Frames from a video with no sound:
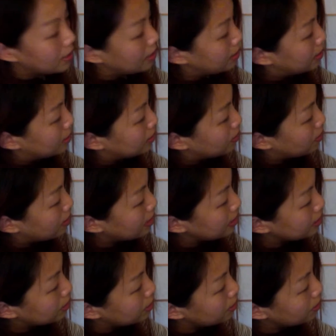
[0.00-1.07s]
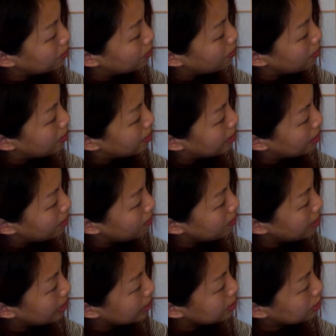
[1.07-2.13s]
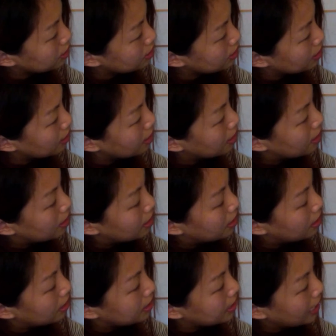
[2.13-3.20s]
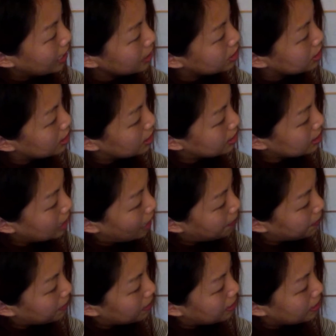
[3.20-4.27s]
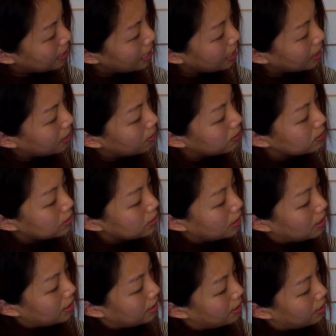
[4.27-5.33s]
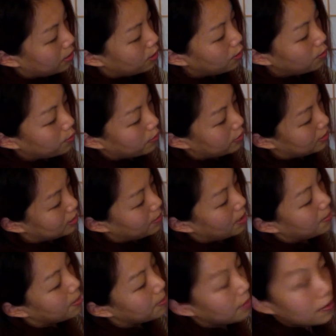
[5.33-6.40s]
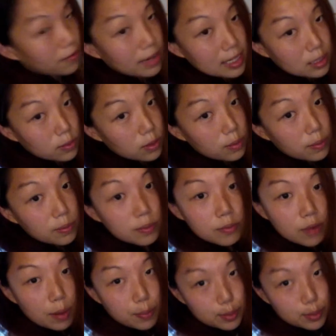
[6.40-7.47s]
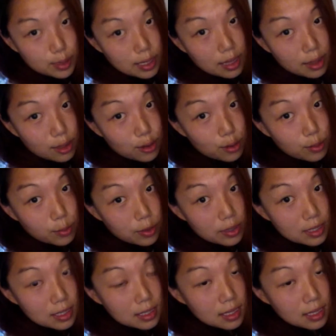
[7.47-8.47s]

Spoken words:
So these two, they don't actually attach to the scapula, it goes on the humerus. Maybe my wrist will represent the humerus.